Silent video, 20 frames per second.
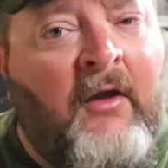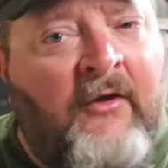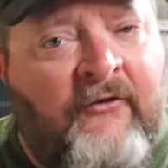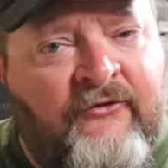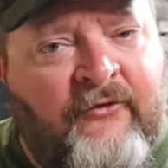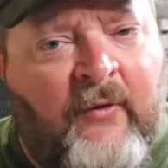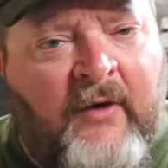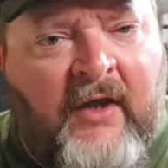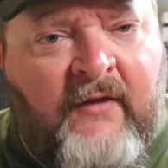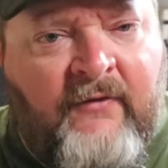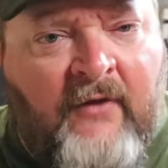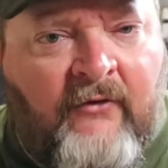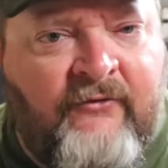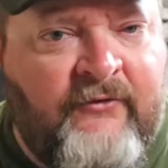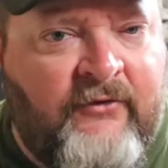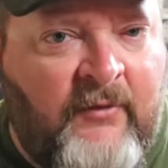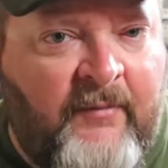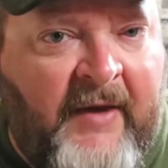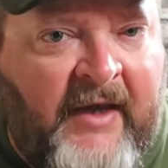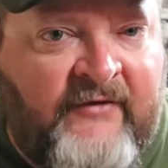So again, those
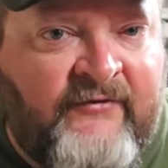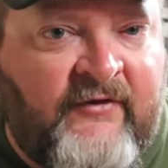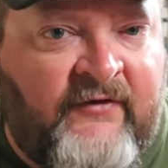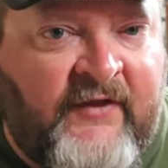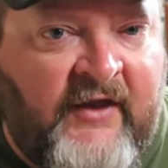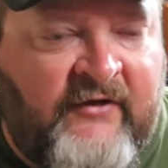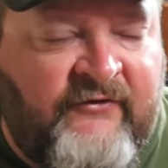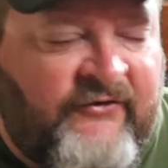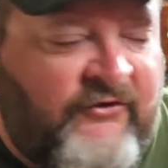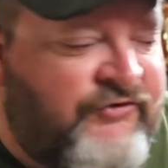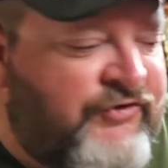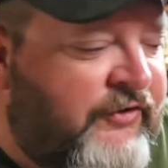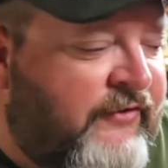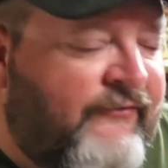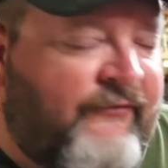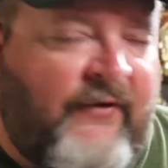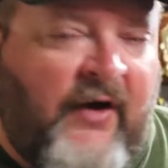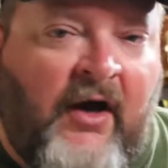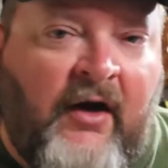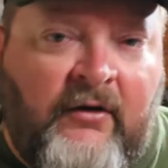are the basic things that you can
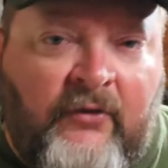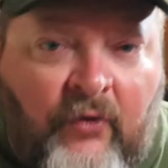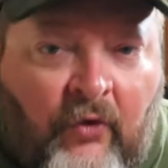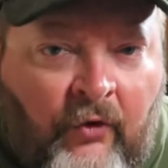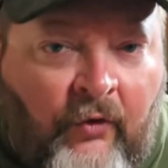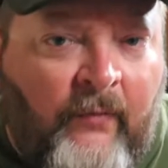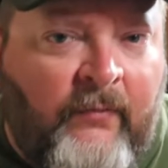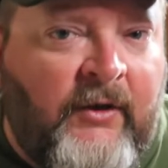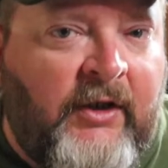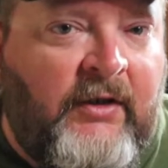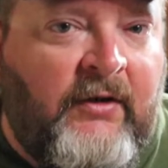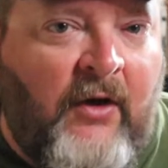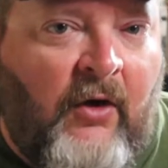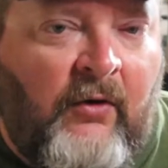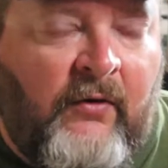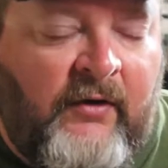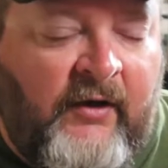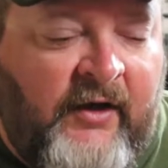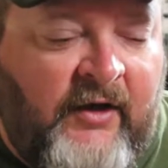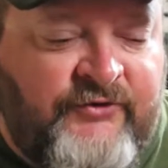find normally
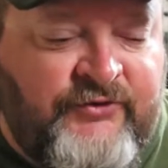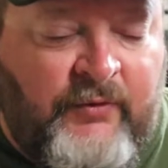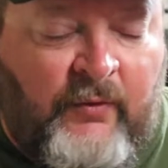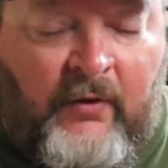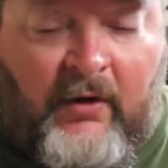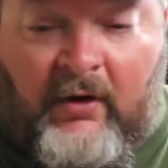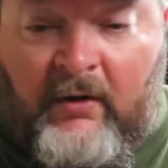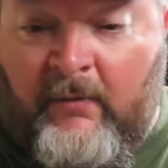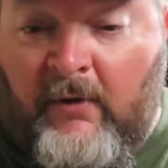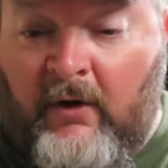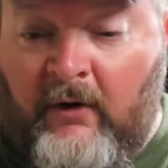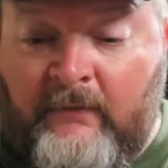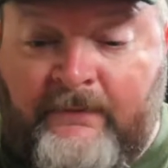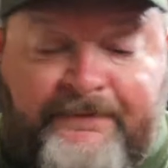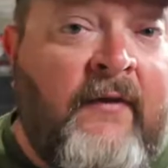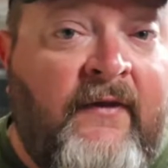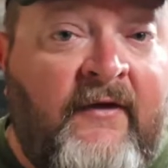locally at your Walmart. Mart.